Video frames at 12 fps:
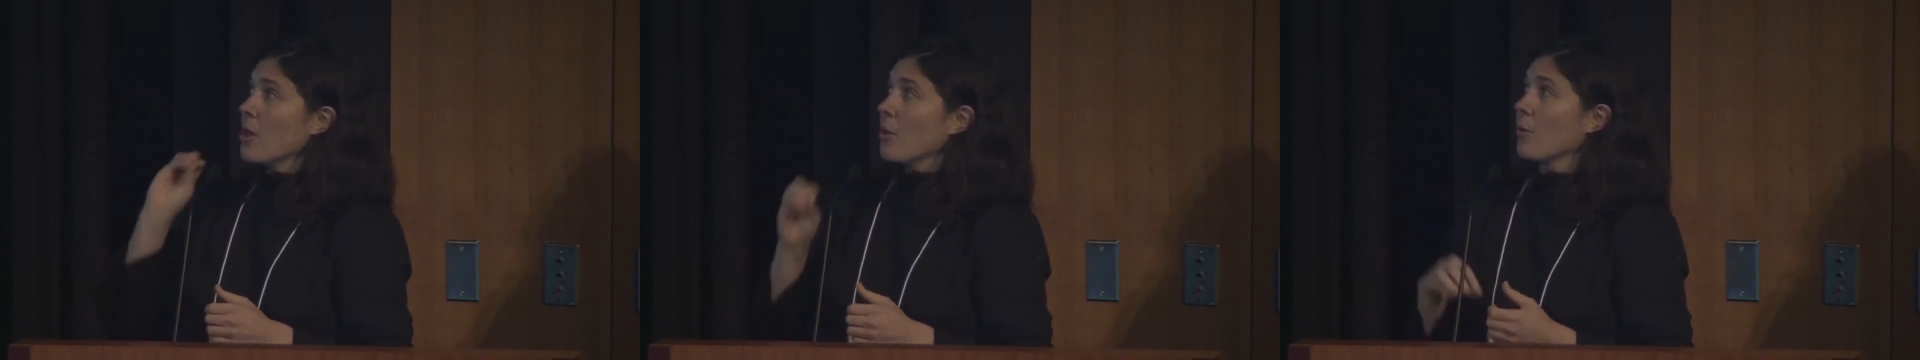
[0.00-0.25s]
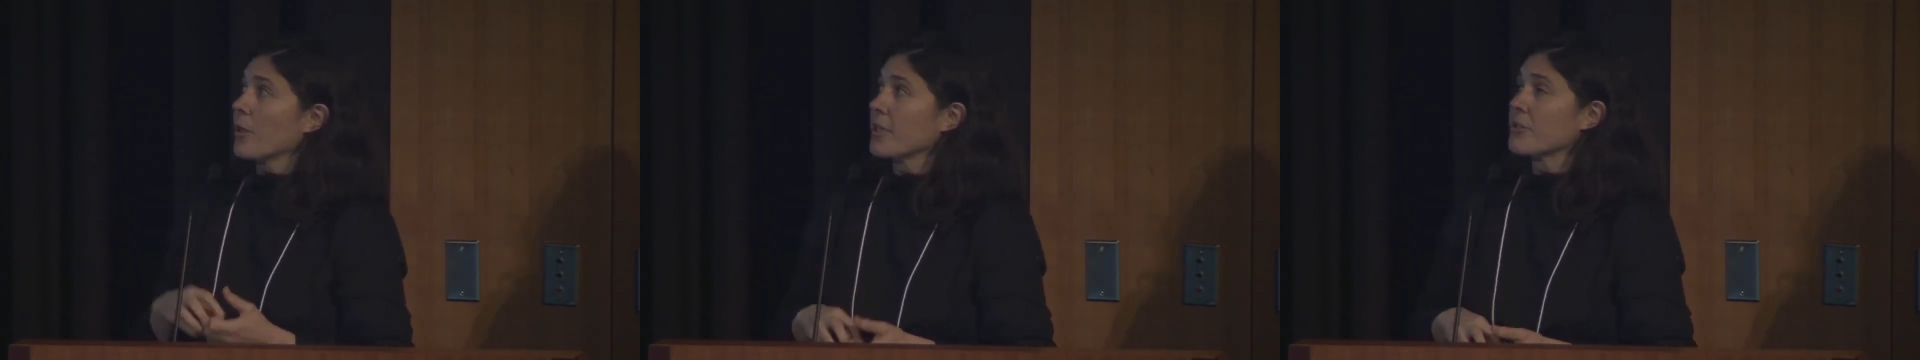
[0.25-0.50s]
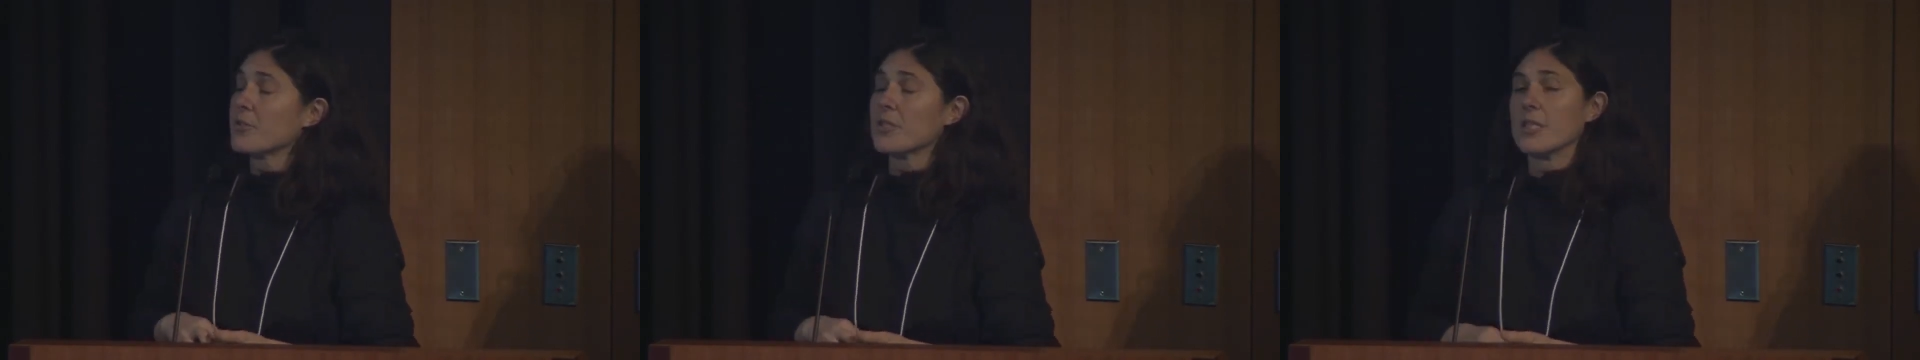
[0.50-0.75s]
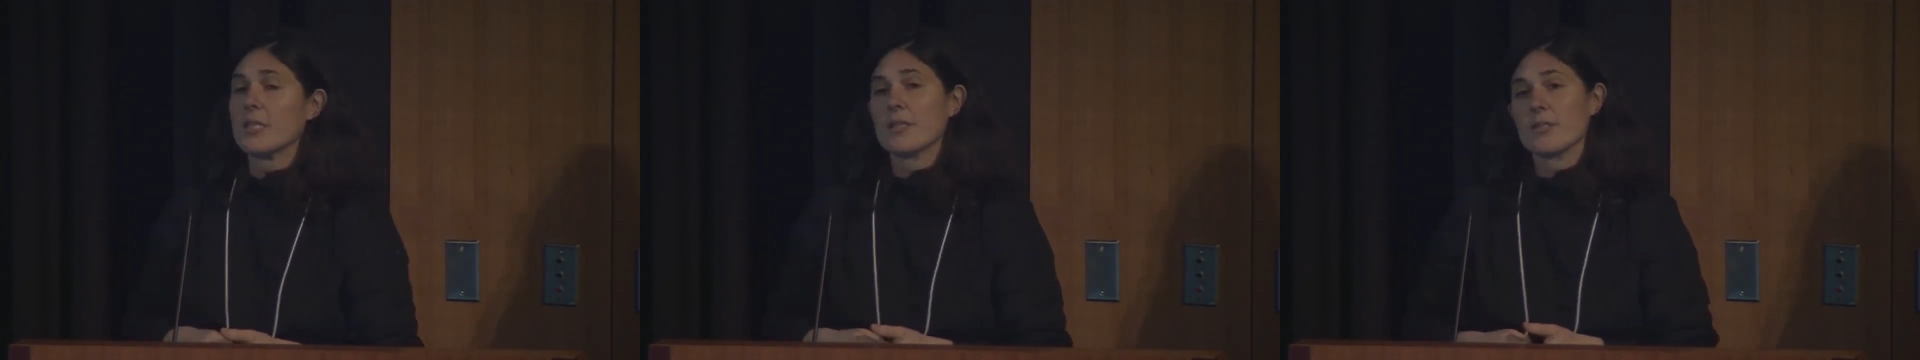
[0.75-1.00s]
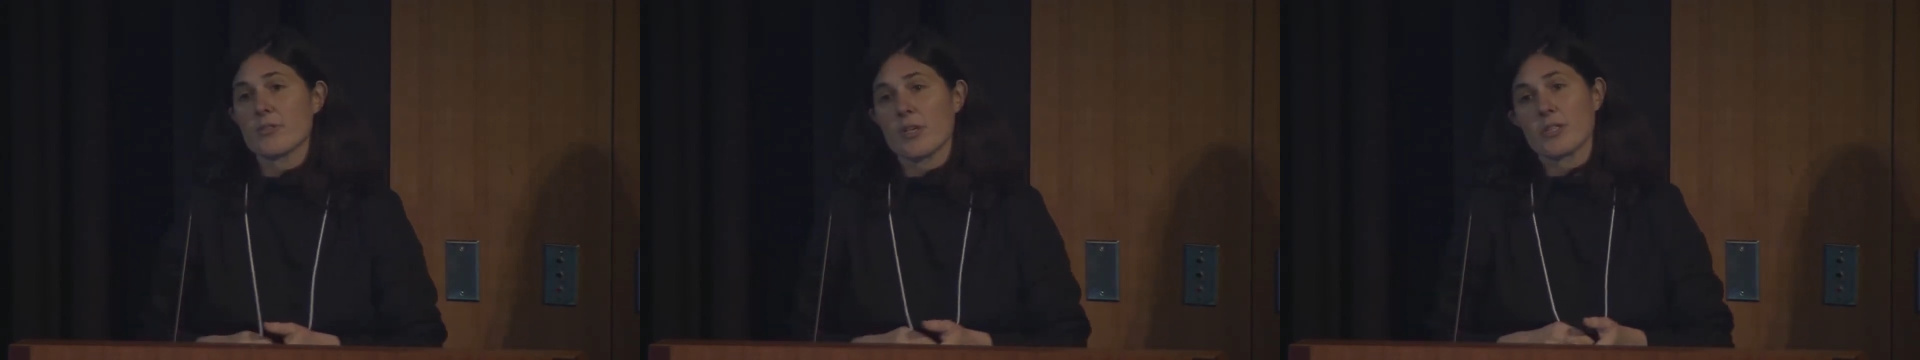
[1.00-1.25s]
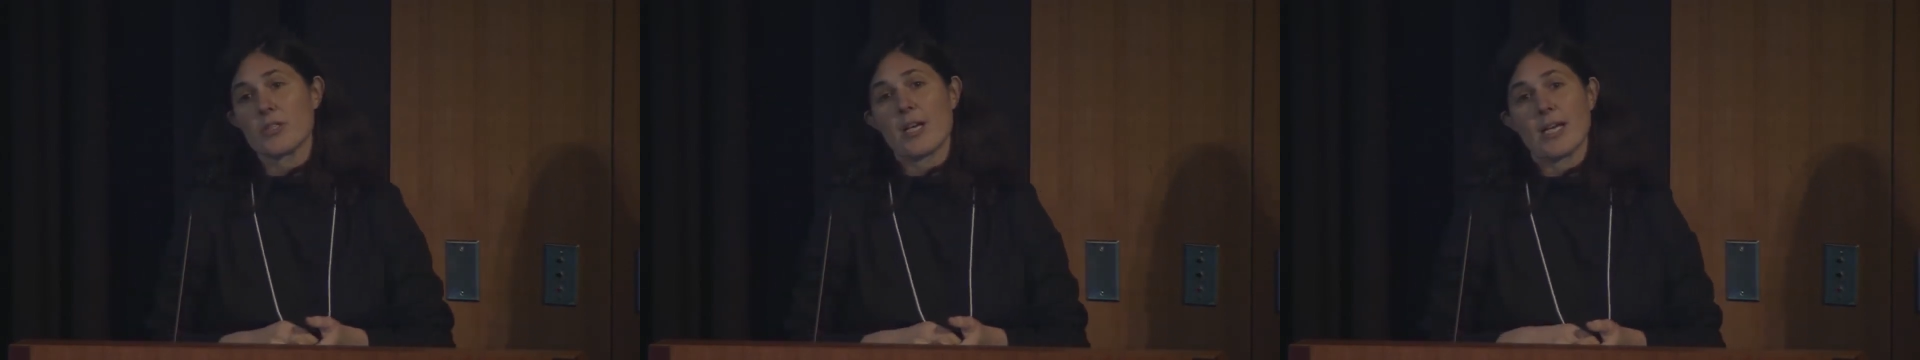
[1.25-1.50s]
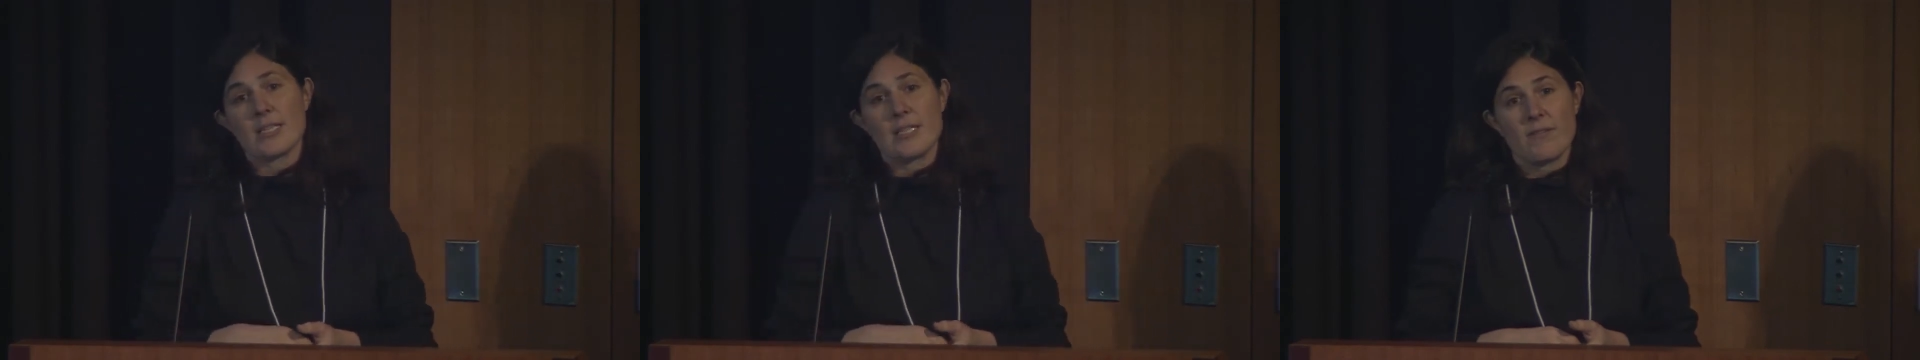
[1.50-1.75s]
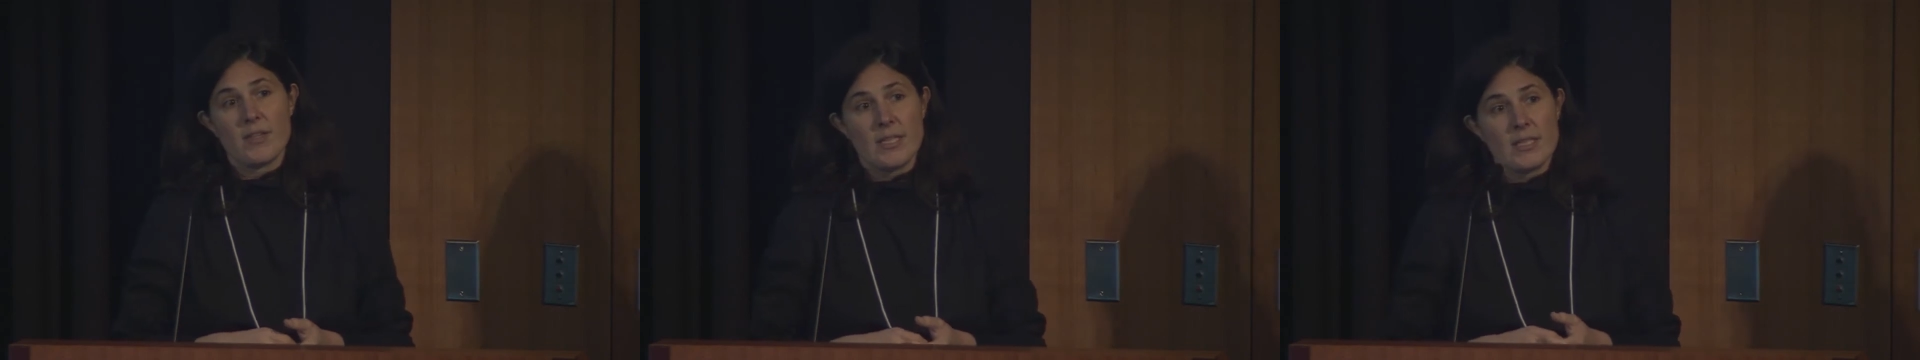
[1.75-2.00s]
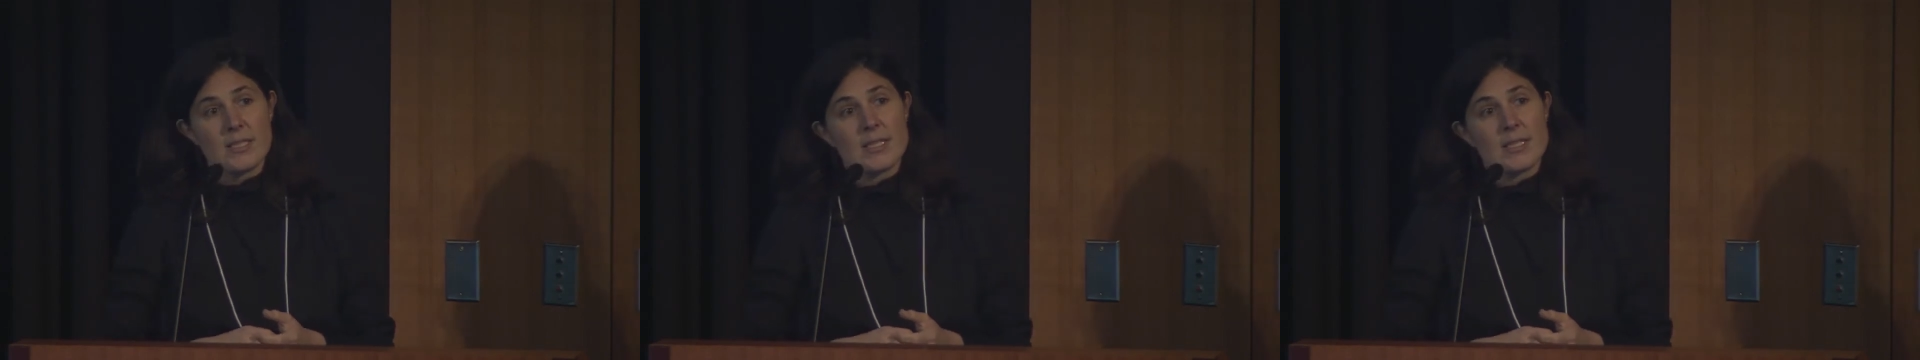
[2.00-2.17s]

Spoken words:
were interested in the structured activities